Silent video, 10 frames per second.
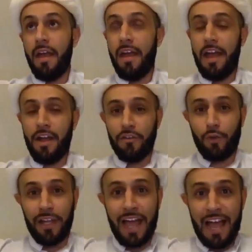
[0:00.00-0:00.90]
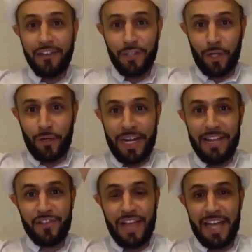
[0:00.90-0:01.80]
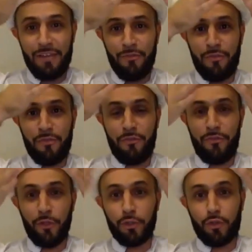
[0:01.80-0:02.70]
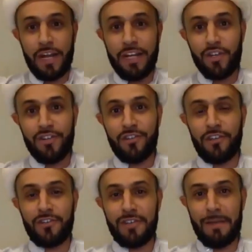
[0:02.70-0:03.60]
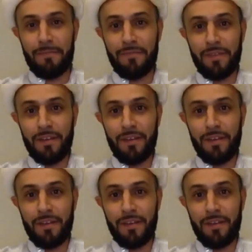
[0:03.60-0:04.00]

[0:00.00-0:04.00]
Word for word: and allah has to create this kind of filtration system